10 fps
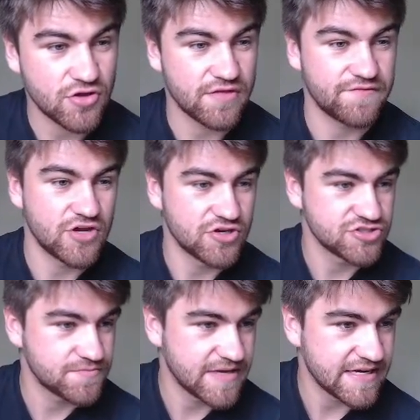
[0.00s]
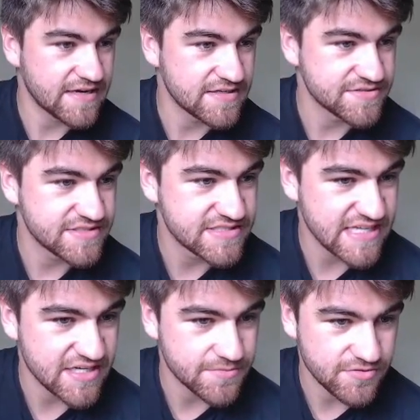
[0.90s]
the verge of being
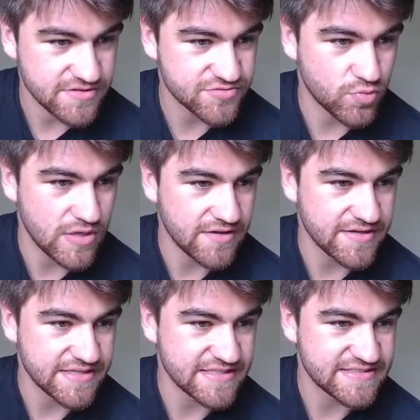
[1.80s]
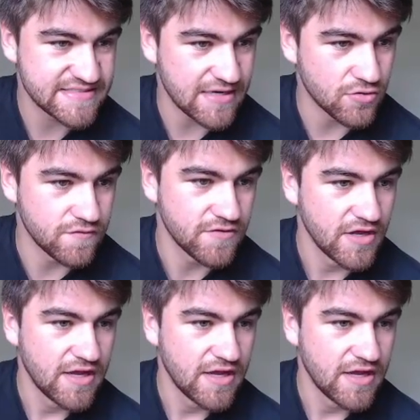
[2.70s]
unsustainable as well in itself.